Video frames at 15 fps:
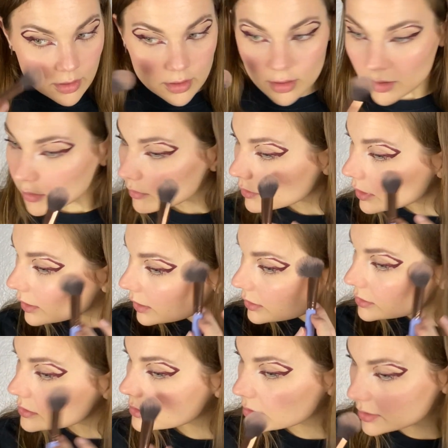All
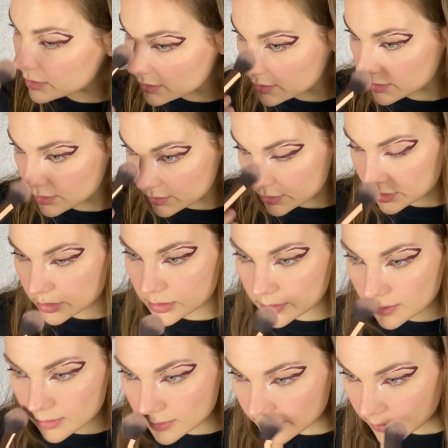right.
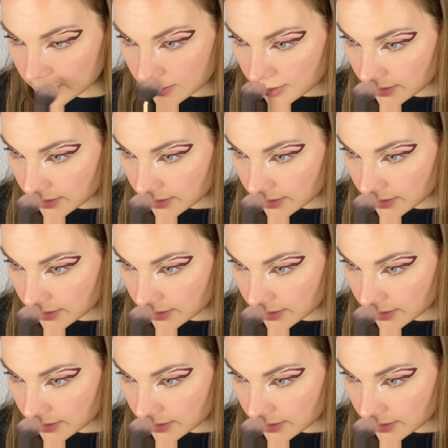So